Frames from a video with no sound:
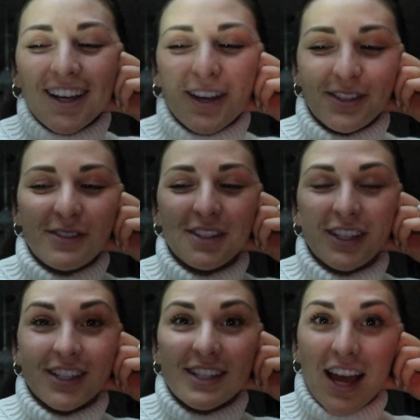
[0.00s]
It was a really
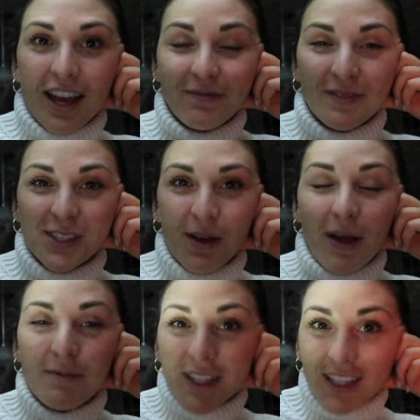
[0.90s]
good day. So
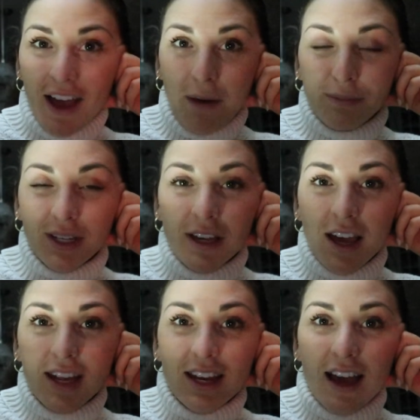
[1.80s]
I'm really happy.
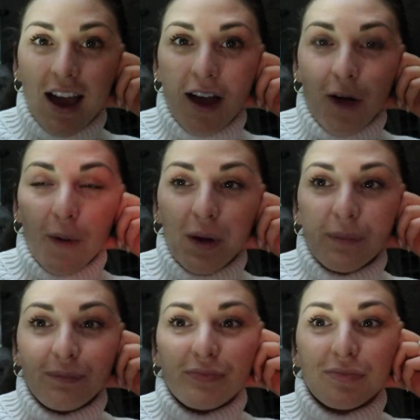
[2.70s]
And now
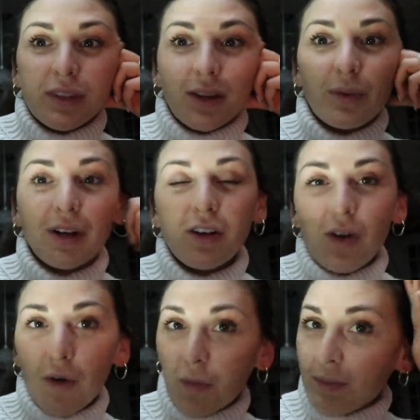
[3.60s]
we are
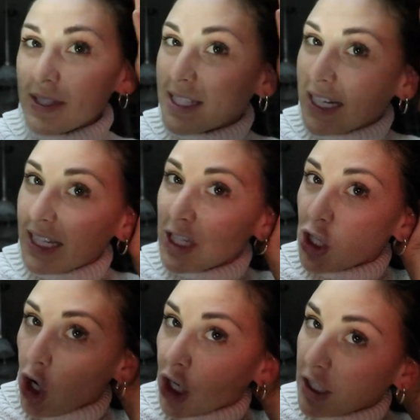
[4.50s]
home sitting in the
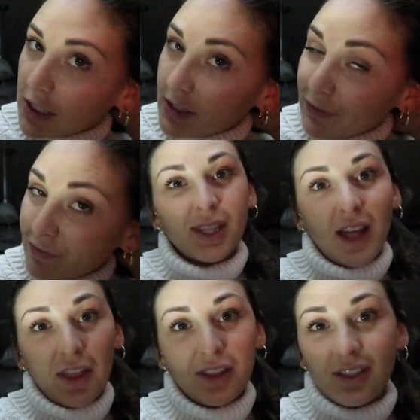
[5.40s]
dark with
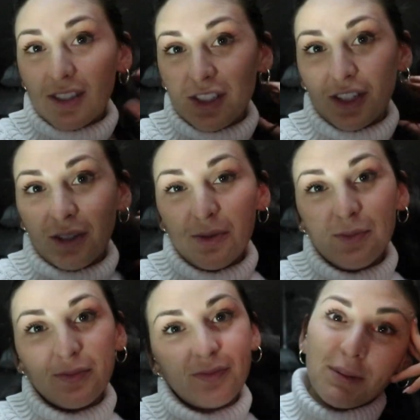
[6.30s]
nothing to do
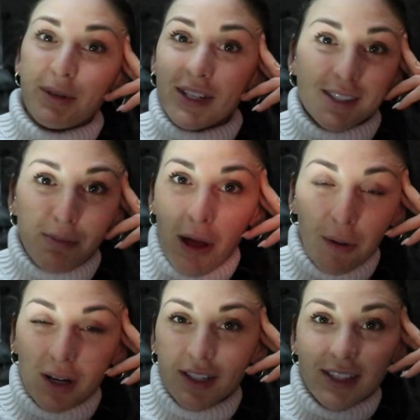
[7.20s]
because the
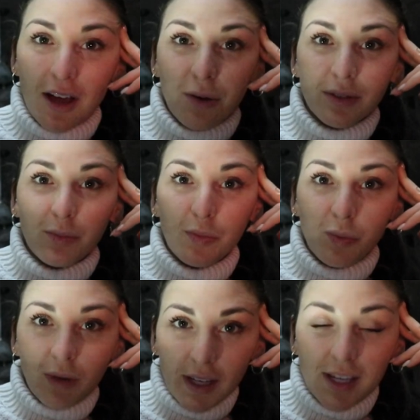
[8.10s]
power is out.
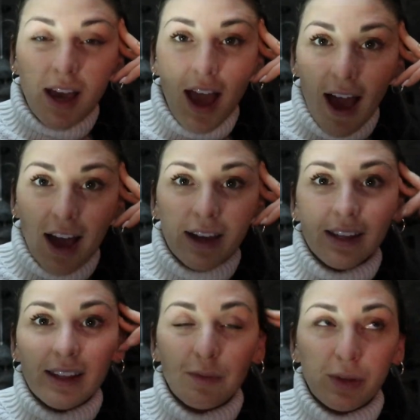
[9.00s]
We had,
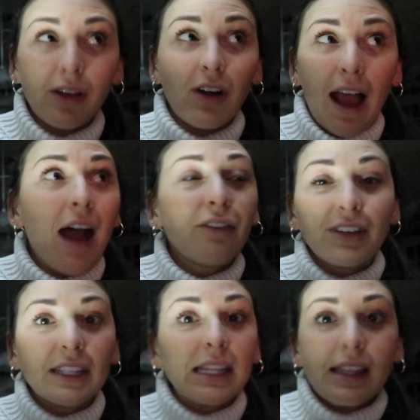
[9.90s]
we are
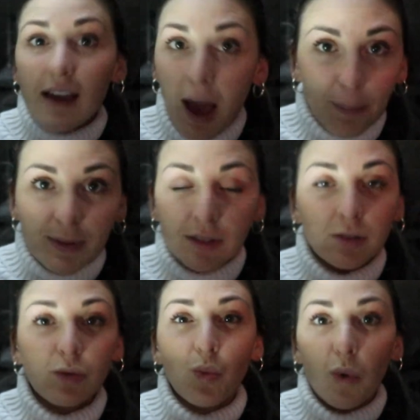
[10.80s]
having the
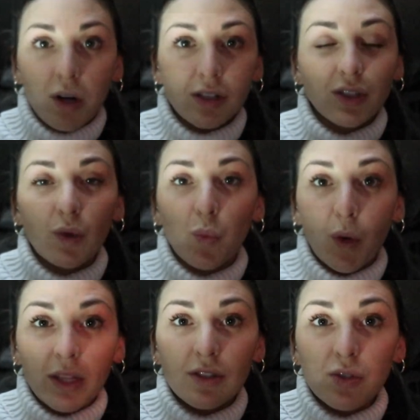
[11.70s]
absolute worst
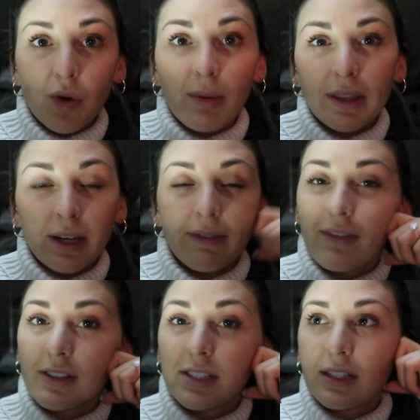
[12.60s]
windstorm I think I've
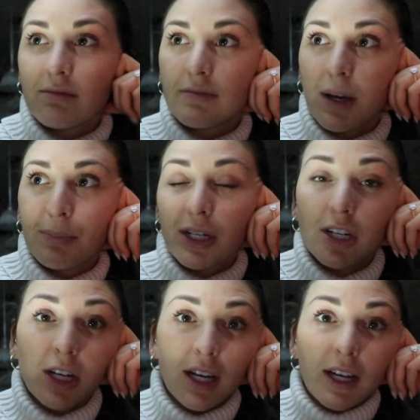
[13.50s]
ever seen up here.